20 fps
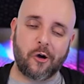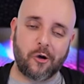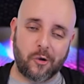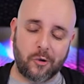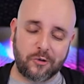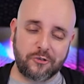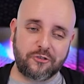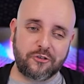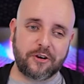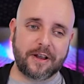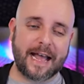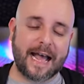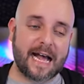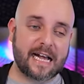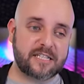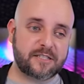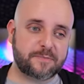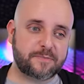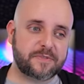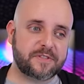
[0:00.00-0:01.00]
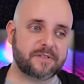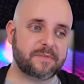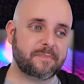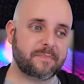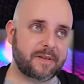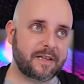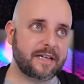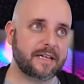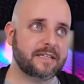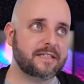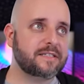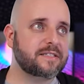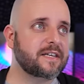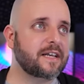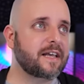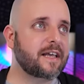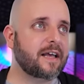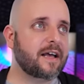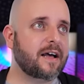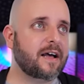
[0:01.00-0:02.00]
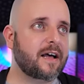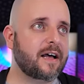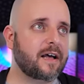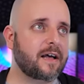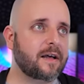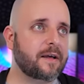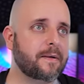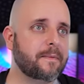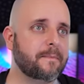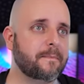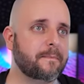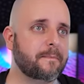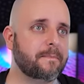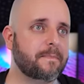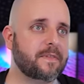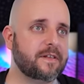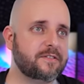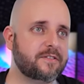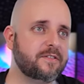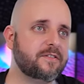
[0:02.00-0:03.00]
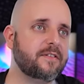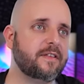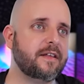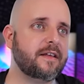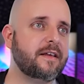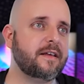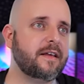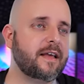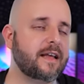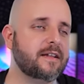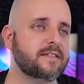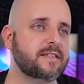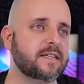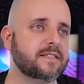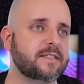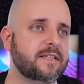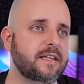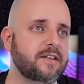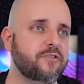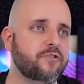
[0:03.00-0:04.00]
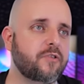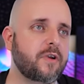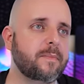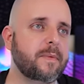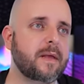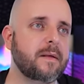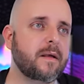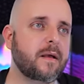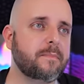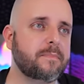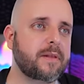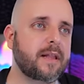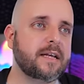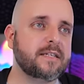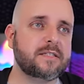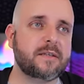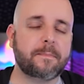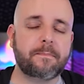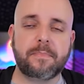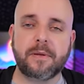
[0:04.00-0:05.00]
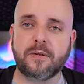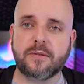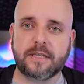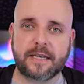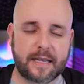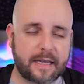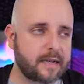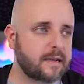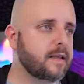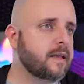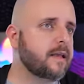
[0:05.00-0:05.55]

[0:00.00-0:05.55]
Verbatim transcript: hold your gasps, please. Um, this is the NZXT Streaming Plus build kit.